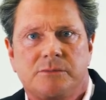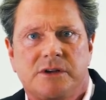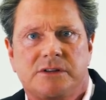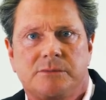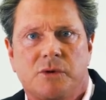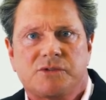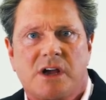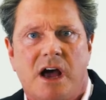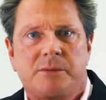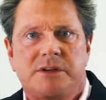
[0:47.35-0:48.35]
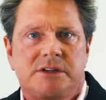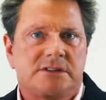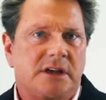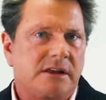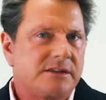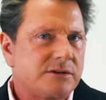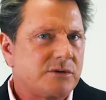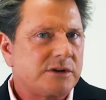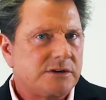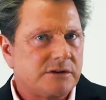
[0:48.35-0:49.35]
but the most common is a
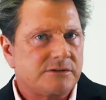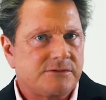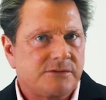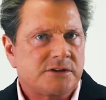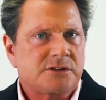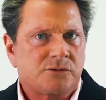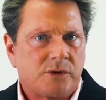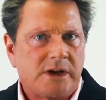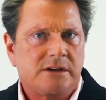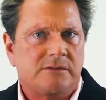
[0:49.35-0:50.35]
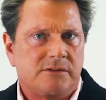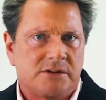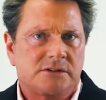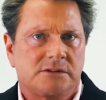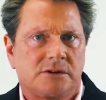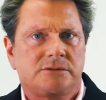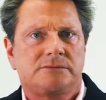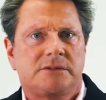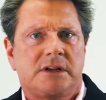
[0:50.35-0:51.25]
thirty-year fixed rate conventional loan.